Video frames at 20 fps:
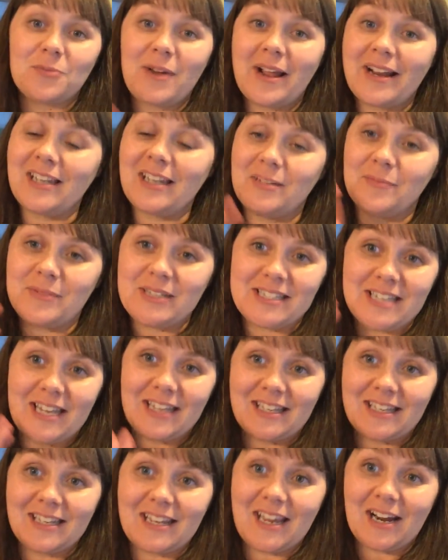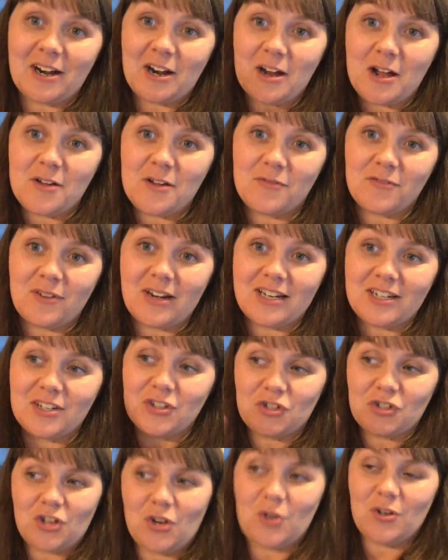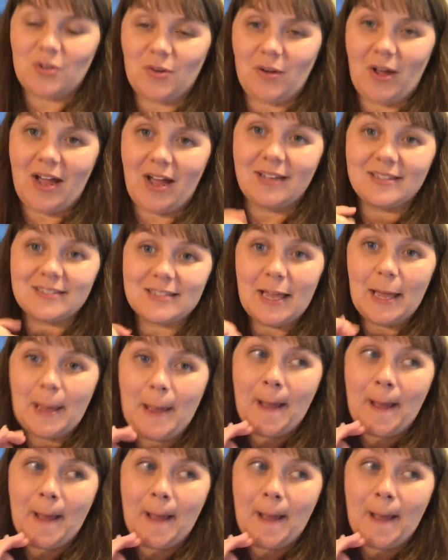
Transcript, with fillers: ready to be taken care of, ready to show you guys.